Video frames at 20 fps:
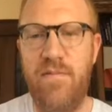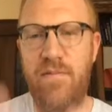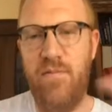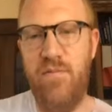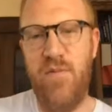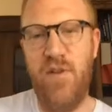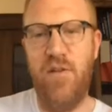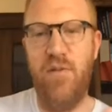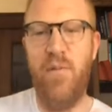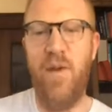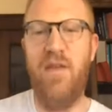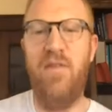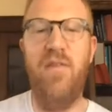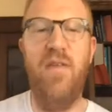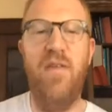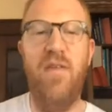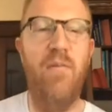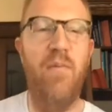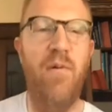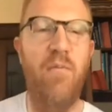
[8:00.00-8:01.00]
just makes
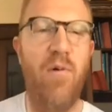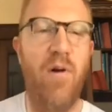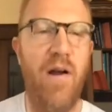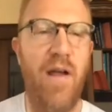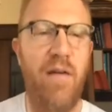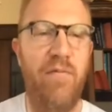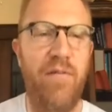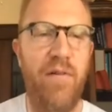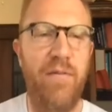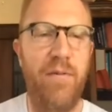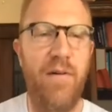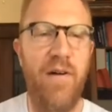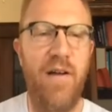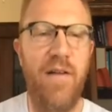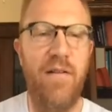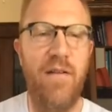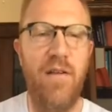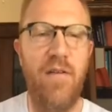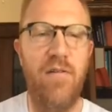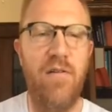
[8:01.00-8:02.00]
things a bit more amplified
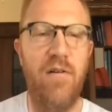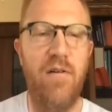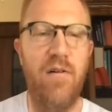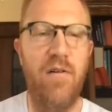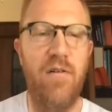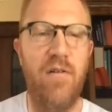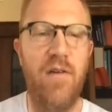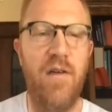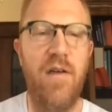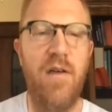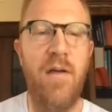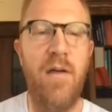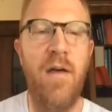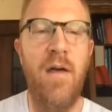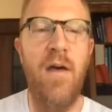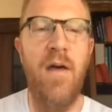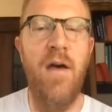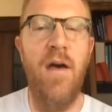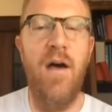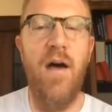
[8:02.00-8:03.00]
and easier to see.
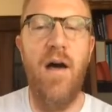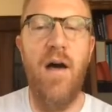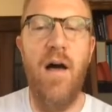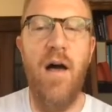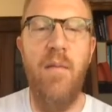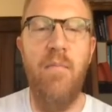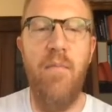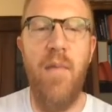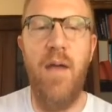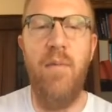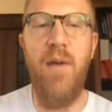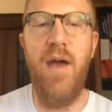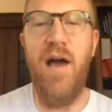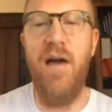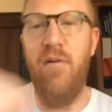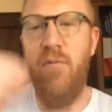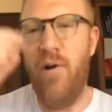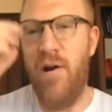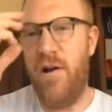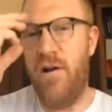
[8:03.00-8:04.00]
Maybe I
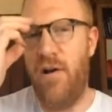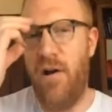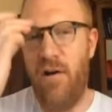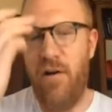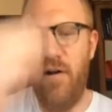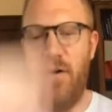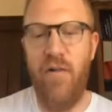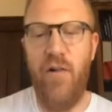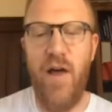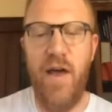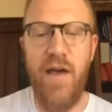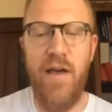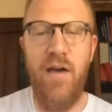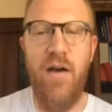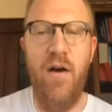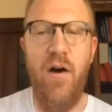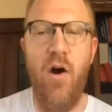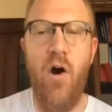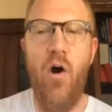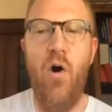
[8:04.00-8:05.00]
want to call it like
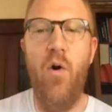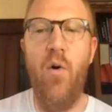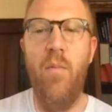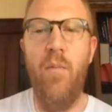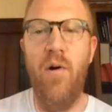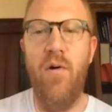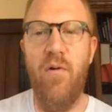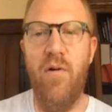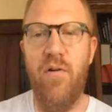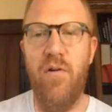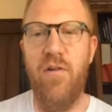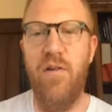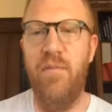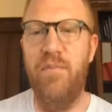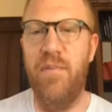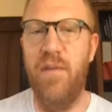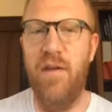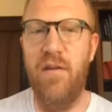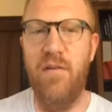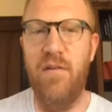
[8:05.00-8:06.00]
home or
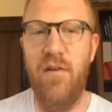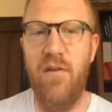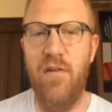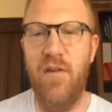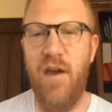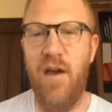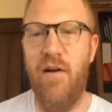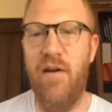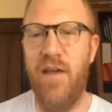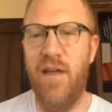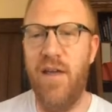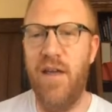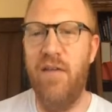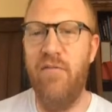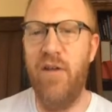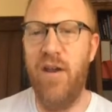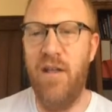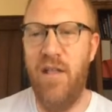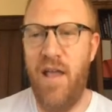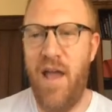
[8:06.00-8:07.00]
something. You see how I can give
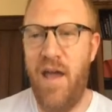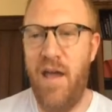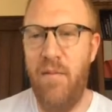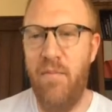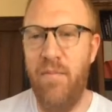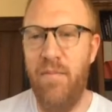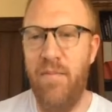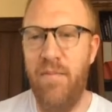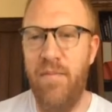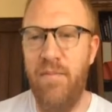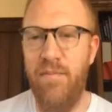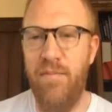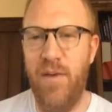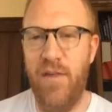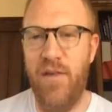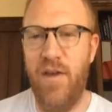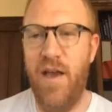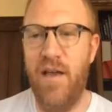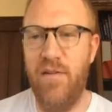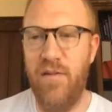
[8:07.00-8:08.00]
it a name
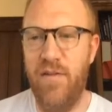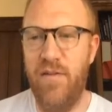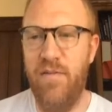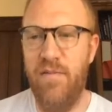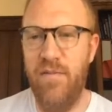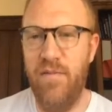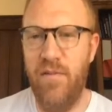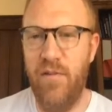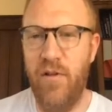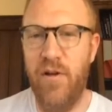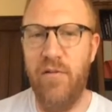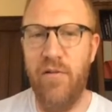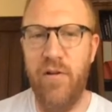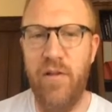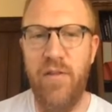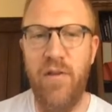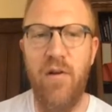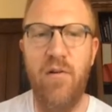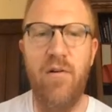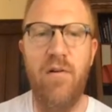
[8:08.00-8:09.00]
besides literally
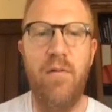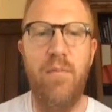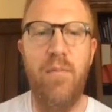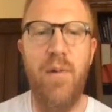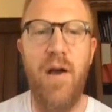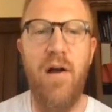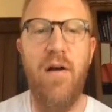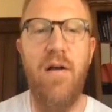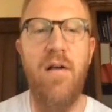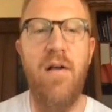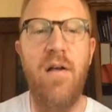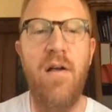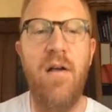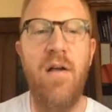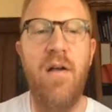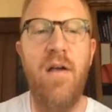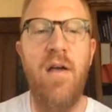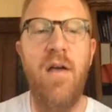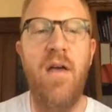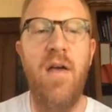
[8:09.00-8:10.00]
the ordered pair.
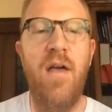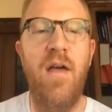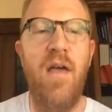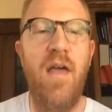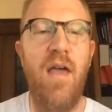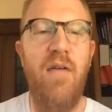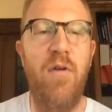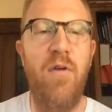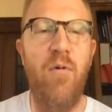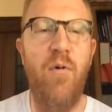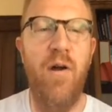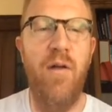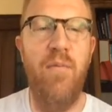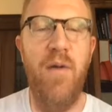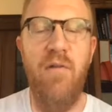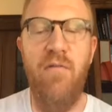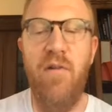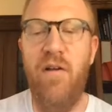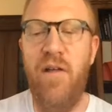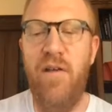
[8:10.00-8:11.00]
If you want to be
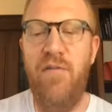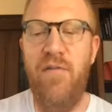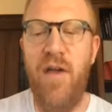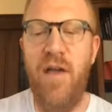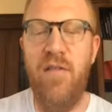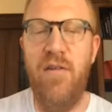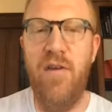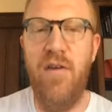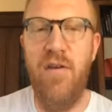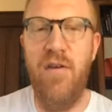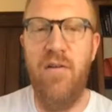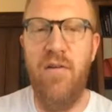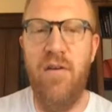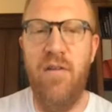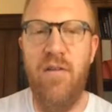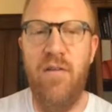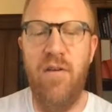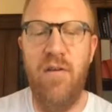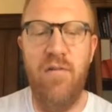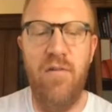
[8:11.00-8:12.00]
really fancy, you
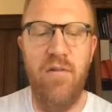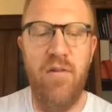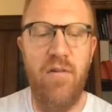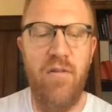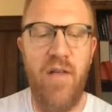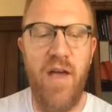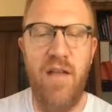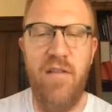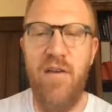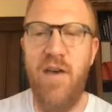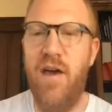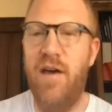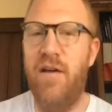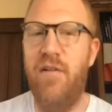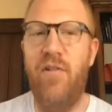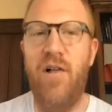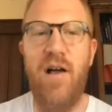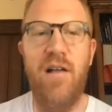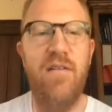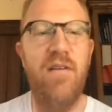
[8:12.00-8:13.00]
can use LaTeX,
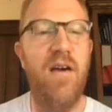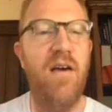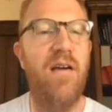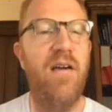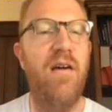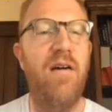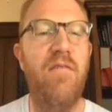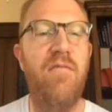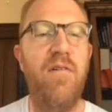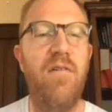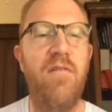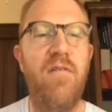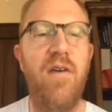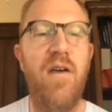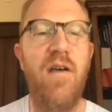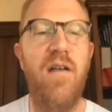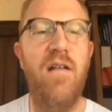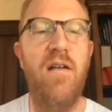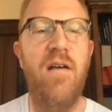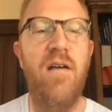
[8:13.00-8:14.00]
however you say it.